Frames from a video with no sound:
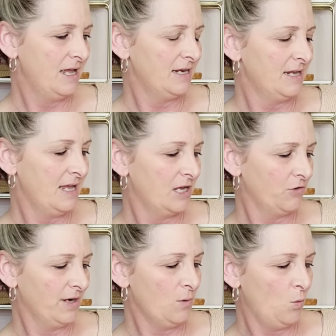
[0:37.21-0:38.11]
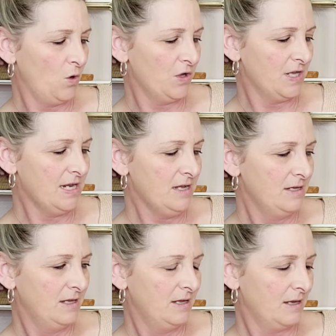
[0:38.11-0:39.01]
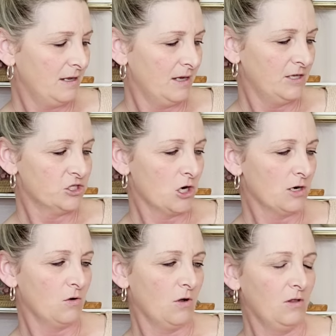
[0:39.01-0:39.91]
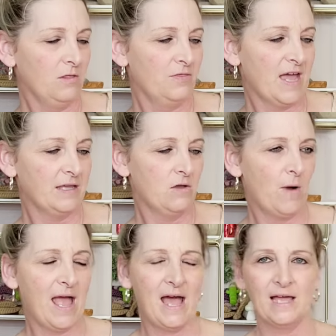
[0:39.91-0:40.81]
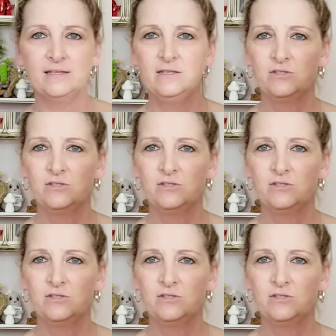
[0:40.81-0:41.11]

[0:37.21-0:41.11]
and hickory wood uh, charcoal that you add